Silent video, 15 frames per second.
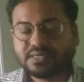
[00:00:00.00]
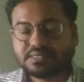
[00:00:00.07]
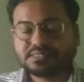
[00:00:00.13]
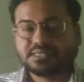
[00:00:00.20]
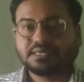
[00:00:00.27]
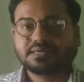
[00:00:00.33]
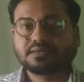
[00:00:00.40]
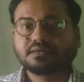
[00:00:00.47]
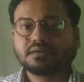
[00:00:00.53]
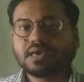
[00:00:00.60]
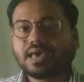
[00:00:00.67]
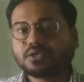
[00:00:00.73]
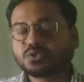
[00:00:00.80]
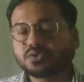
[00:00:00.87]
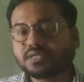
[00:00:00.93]
intake.
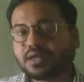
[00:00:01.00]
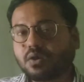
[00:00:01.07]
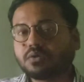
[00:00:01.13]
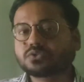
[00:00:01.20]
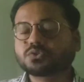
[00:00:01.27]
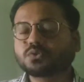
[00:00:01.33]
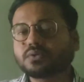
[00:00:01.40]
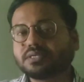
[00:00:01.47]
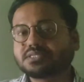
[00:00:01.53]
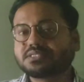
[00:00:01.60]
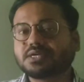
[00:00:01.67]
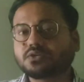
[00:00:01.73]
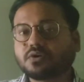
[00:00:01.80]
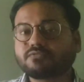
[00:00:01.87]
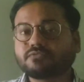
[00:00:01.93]
So they're also in a
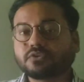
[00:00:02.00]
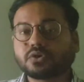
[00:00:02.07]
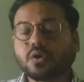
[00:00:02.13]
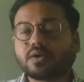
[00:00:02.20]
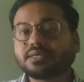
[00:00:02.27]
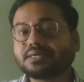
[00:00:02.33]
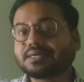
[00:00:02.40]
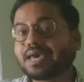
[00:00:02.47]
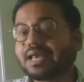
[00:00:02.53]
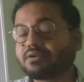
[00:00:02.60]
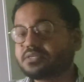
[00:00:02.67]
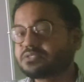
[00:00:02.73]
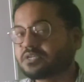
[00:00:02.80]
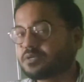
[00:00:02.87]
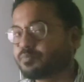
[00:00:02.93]
state of chronic
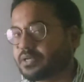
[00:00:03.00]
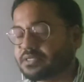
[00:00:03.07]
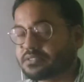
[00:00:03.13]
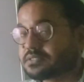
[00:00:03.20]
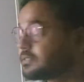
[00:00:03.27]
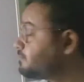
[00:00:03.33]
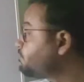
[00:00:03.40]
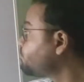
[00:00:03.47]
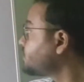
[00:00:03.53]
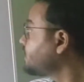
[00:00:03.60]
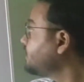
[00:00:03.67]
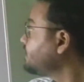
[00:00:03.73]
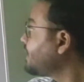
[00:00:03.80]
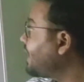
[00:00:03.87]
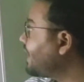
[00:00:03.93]
calorie surplus,
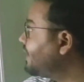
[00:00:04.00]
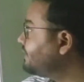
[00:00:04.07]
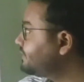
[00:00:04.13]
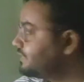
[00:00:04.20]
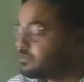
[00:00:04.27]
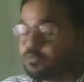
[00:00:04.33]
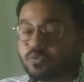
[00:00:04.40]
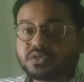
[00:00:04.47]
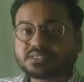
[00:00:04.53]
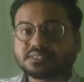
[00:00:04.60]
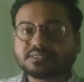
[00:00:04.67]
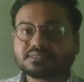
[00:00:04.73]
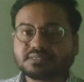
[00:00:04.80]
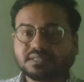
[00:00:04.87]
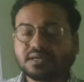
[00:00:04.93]
and it
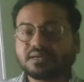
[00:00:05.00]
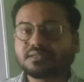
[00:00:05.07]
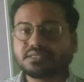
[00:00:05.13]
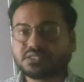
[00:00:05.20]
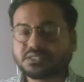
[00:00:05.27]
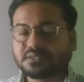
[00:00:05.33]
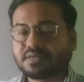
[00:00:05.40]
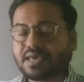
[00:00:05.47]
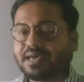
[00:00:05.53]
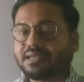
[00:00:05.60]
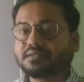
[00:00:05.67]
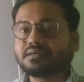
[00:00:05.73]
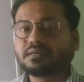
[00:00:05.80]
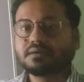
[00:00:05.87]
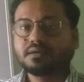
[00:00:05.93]
worsens the condition,
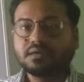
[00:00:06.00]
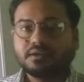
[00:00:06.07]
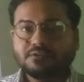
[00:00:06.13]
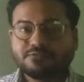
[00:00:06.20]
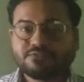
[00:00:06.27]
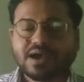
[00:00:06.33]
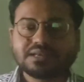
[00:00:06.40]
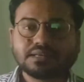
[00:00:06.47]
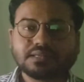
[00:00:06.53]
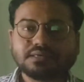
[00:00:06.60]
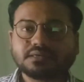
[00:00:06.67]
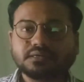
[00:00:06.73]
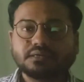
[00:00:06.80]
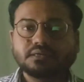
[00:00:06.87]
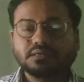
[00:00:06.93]
and finally
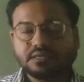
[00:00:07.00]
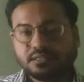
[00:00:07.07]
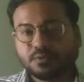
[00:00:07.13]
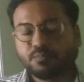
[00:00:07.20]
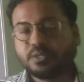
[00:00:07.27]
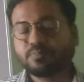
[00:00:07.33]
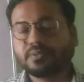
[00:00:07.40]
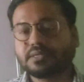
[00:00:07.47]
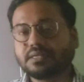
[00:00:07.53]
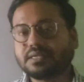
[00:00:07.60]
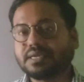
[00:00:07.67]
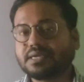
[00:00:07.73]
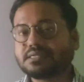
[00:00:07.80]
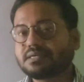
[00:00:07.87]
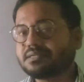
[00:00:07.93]
the people
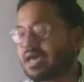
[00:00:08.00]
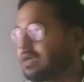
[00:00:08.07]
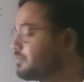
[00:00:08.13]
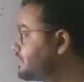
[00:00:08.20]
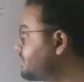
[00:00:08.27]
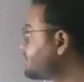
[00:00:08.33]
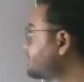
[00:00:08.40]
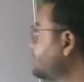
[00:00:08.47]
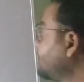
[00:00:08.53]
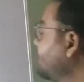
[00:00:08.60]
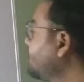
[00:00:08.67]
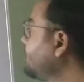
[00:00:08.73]
get diabetes.